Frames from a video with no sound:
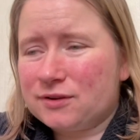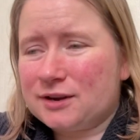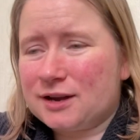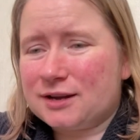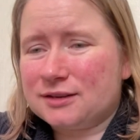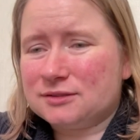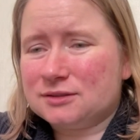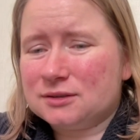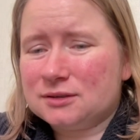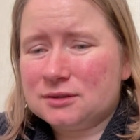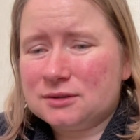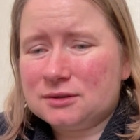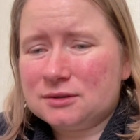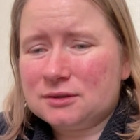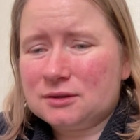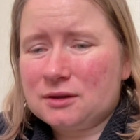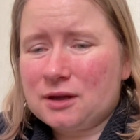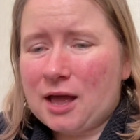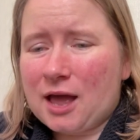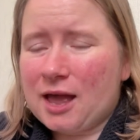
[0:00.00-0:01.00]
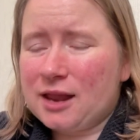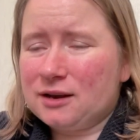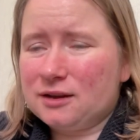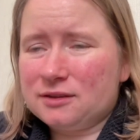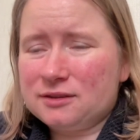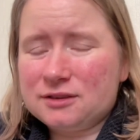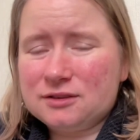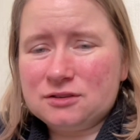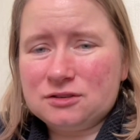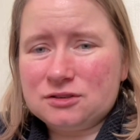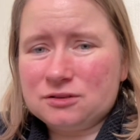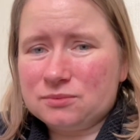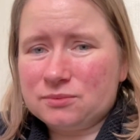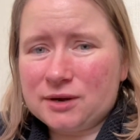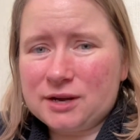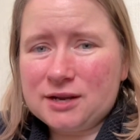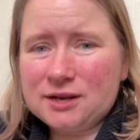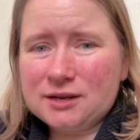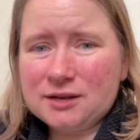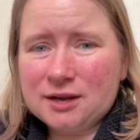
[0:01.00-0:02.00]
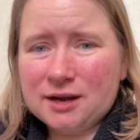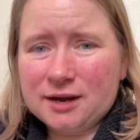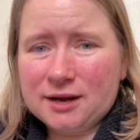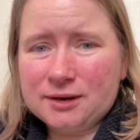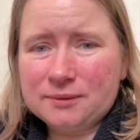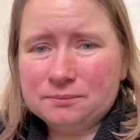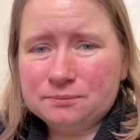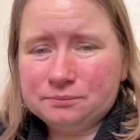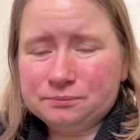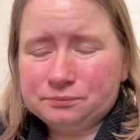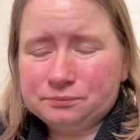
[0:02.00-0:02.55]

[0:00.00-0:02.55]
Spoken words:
had anything to eat yet.